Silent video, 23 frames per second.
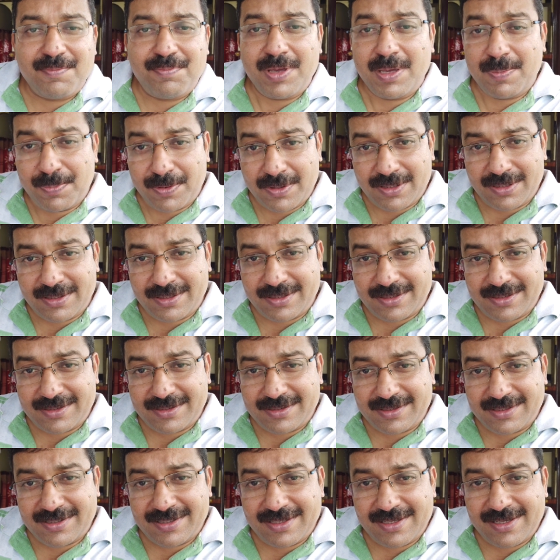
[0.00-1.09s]
people,
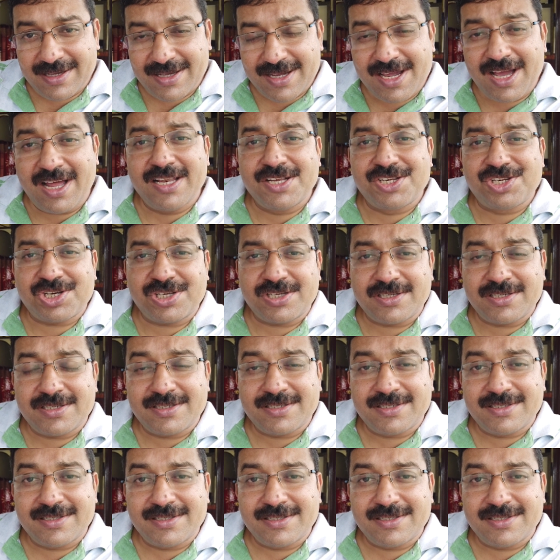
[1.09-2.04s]
culture,